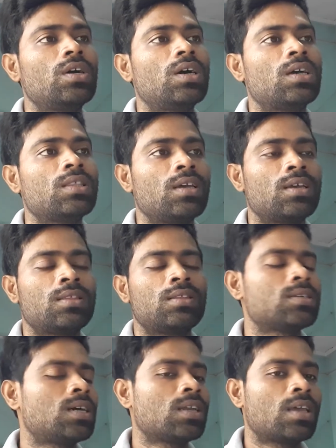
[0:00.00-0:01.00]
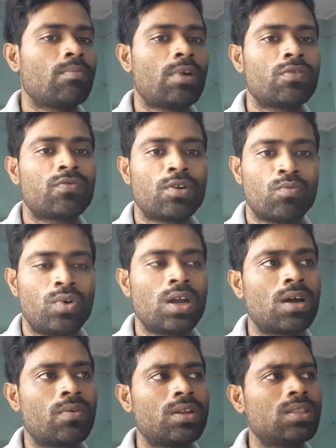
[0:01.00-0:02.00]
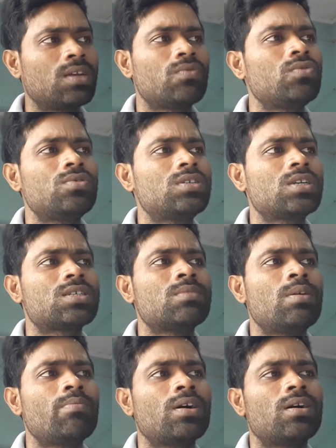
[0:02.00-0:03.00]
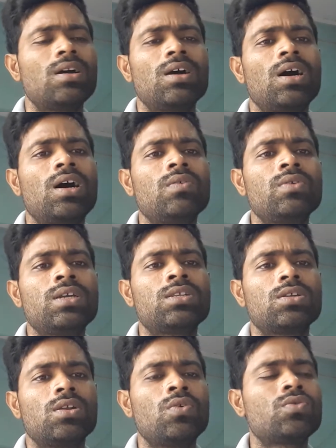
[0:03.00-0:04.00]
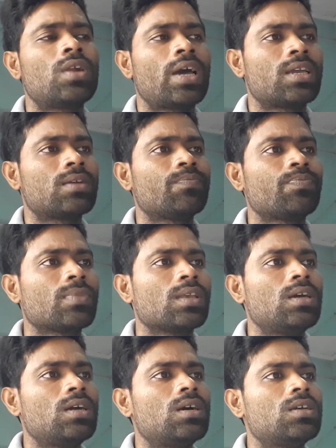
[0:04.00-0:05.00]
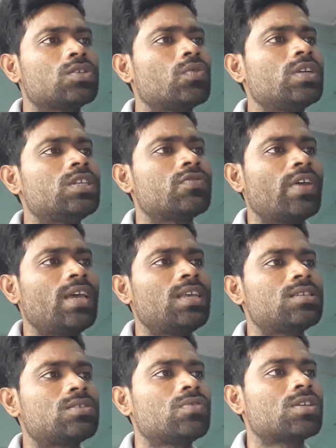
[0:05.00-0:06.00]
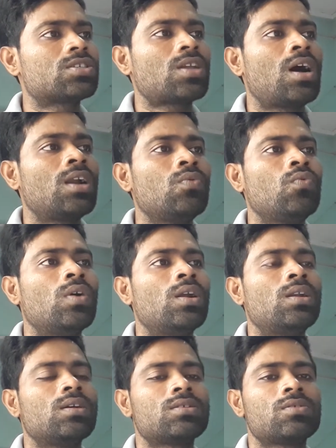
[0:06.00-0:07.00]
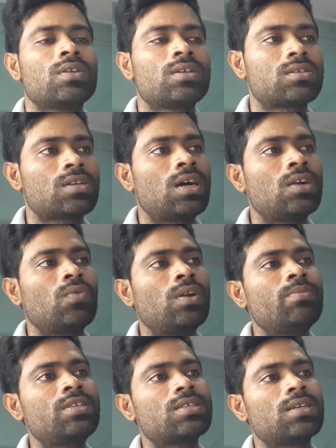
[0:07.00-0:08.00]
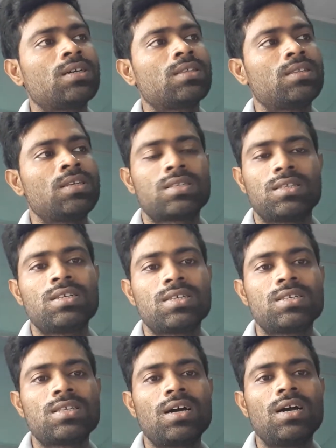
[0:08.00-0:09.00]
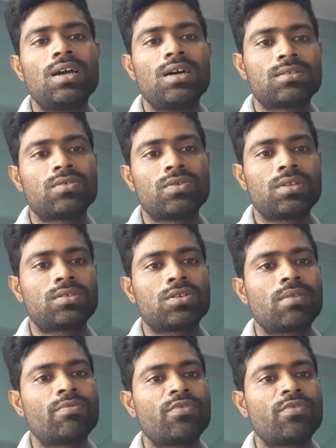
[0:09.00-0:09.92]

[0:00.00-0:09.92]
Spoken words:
the sun came out for 1 hour. They couldn't just remember how it looked like. Showed its face to the stunned world. So the stunned world means this is the so the